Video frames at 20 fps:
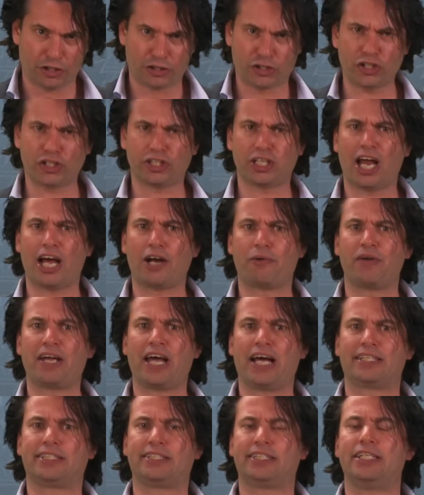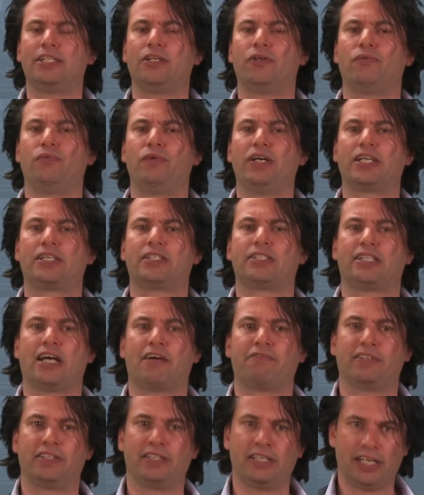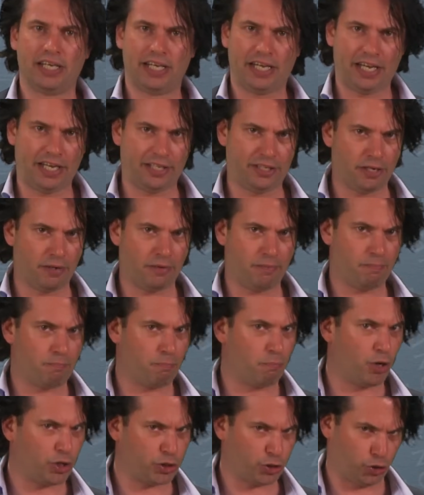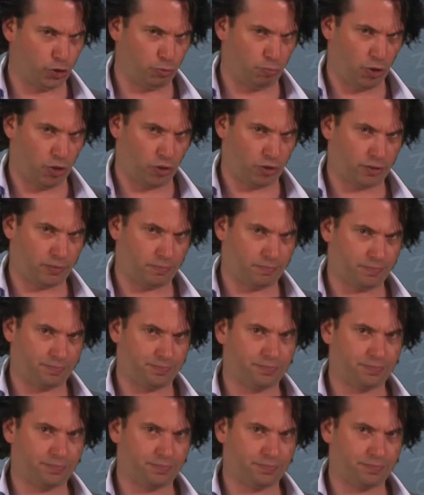just like we had seen in week 7 in the modules block.